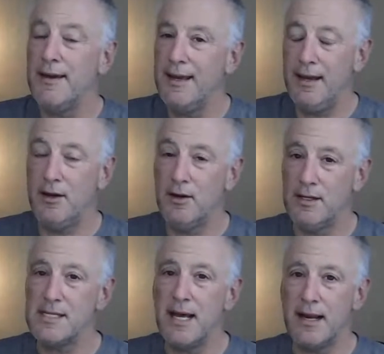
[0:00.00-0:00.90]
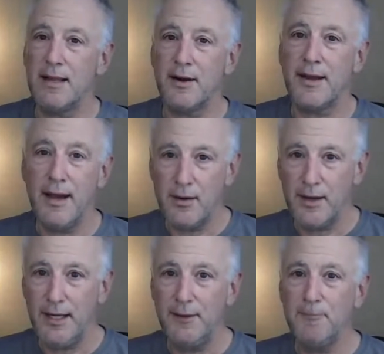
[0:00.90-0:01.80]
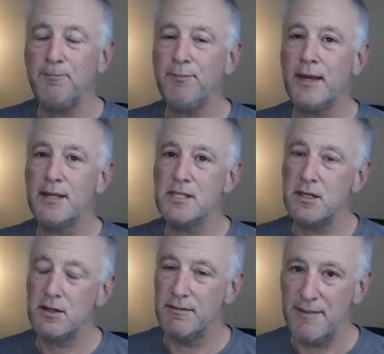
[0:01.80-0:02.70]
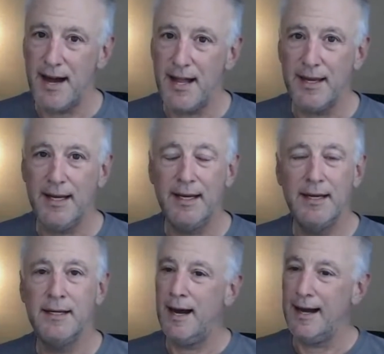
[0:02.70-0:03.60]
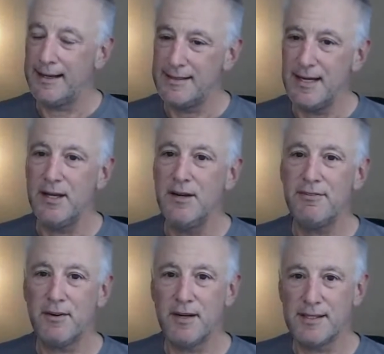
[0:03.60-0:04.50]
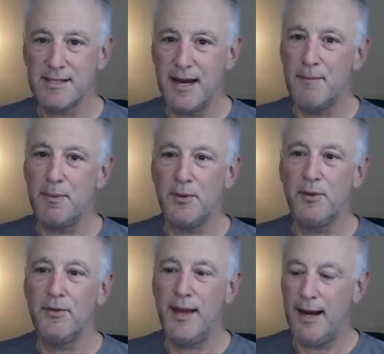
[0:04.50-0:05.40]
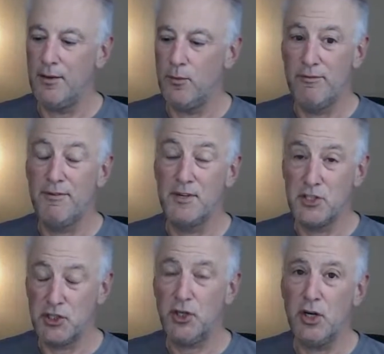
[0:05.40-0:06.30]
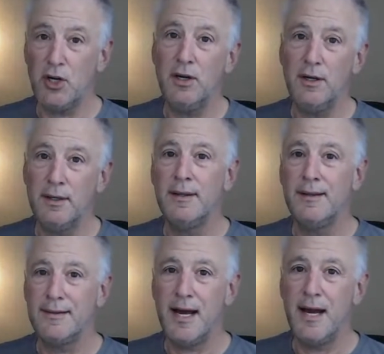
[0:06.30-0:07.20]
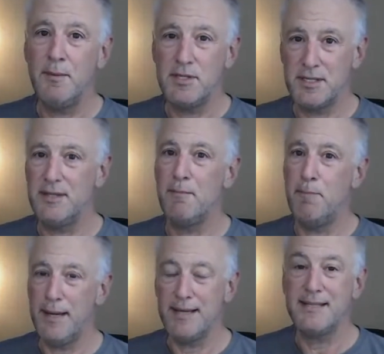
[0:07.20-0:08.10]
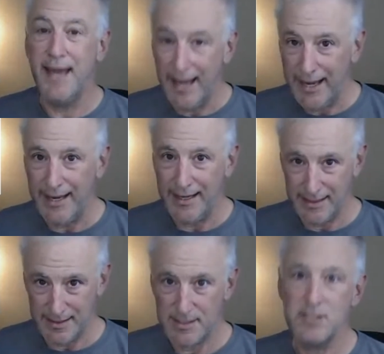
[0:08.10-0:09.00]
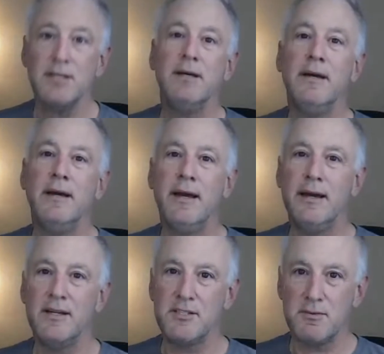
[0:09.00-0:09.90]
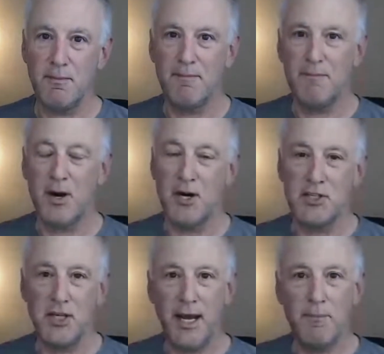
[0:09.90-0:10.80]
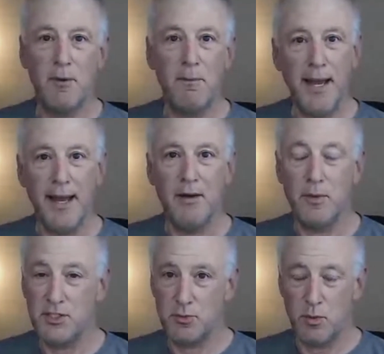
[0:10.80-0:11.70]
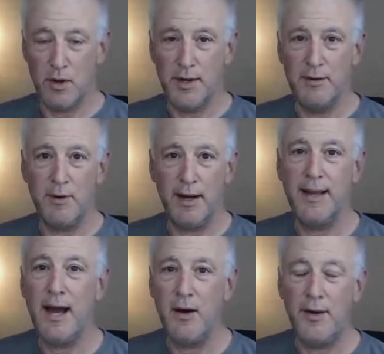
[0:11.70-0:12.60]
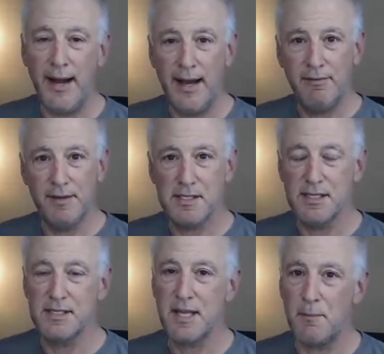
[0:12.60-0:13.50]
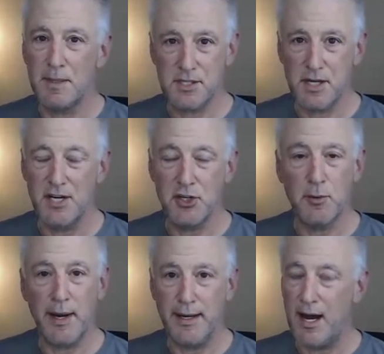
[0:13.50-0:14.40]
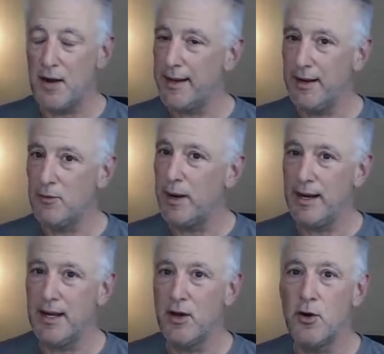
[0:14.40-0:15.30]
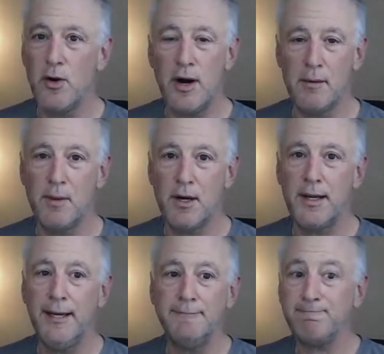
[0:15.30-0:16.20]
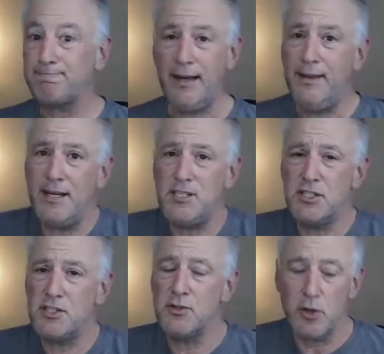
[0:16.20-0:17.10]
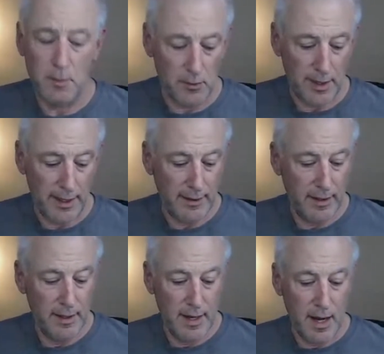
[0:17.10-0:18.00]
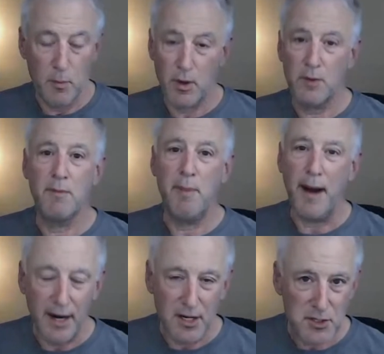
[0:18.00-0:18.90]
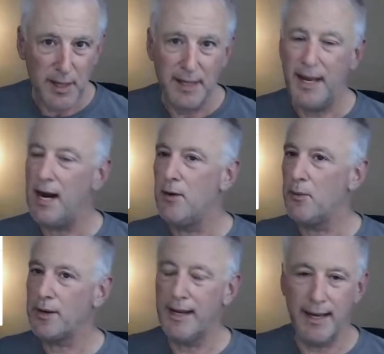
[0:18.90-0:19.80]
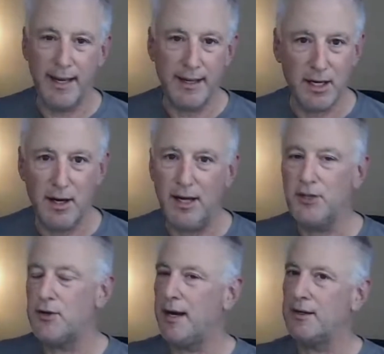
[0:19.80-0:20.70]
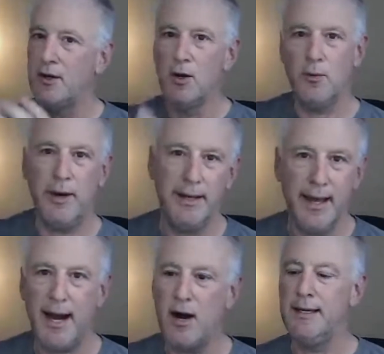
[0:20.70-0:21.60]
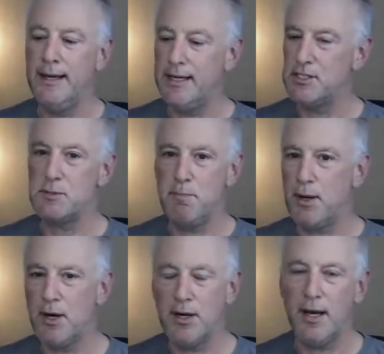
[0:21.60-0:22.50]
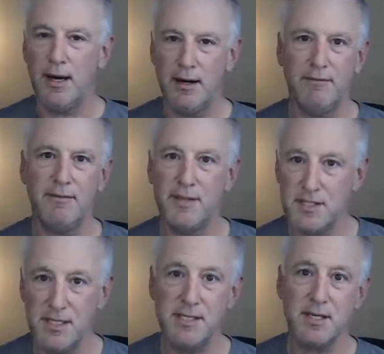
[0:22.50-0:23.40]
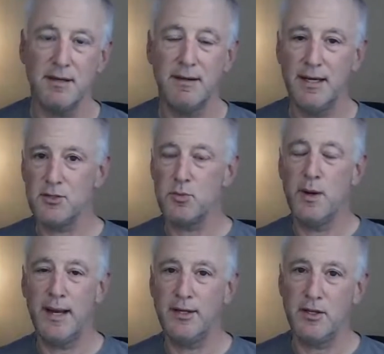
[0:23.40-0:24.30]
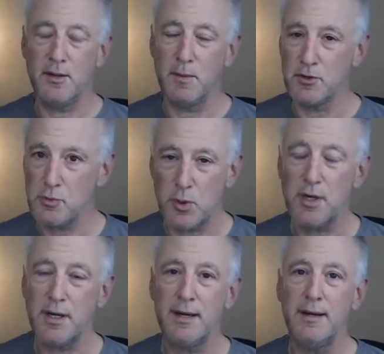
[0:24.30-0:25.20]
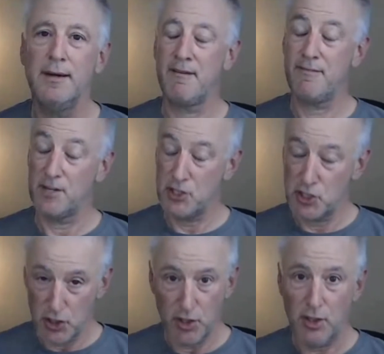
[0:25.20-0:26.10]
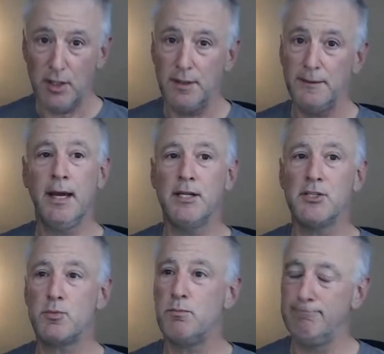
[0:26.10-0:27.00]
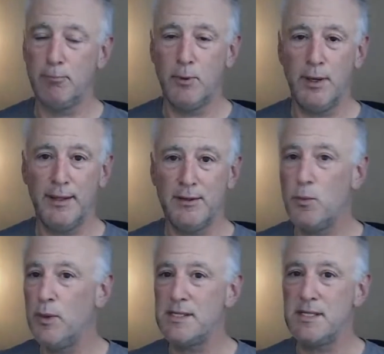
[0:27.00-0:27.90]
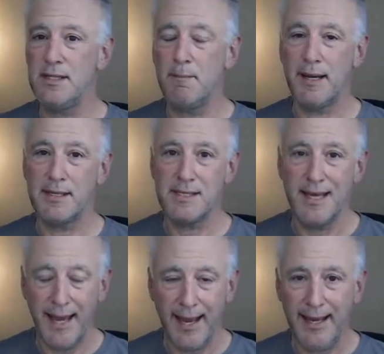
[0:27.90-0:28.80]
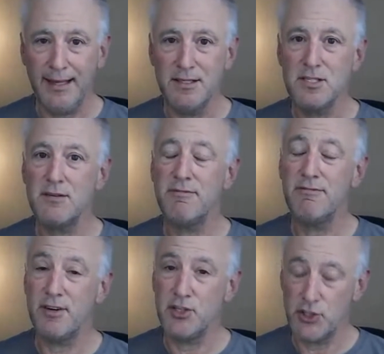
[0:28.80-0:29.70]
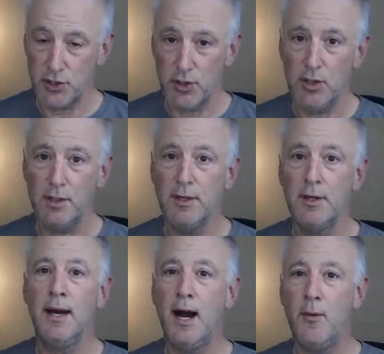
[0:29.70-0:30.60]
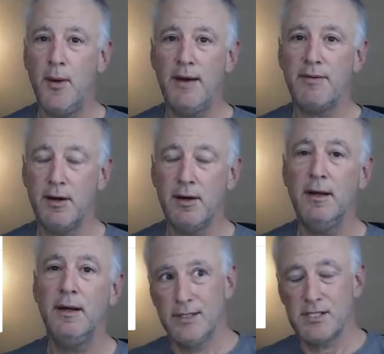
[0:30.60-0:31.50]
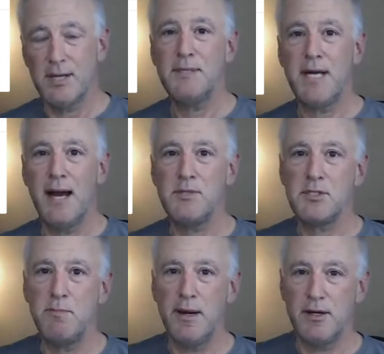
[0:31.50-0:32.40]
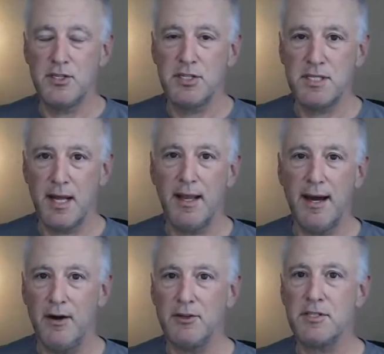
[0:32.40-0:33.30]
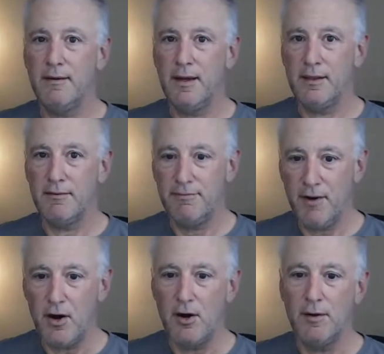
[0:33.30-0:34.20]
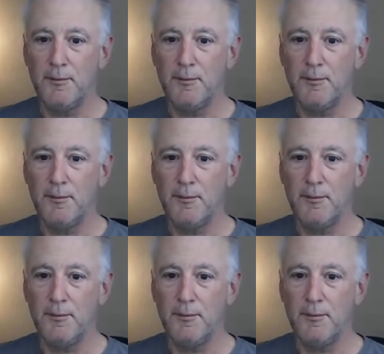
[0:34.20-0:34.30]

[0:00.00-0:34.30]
Here in Santa Clara County, Silicon Valley, I can tell you, for example, that for sure, the time you see the biggest gains is March, April, May, which we're in right now. I have listings that I'm massaging right now, getting ready to go on market. And that's just normal, right? I'm working with buyers right now. We're getting into contract right now. It's part of the season. It's when I do the most work, for sure. It's when we see the biggest gains, for sure. However, sometimes it's better to sell a house in the fall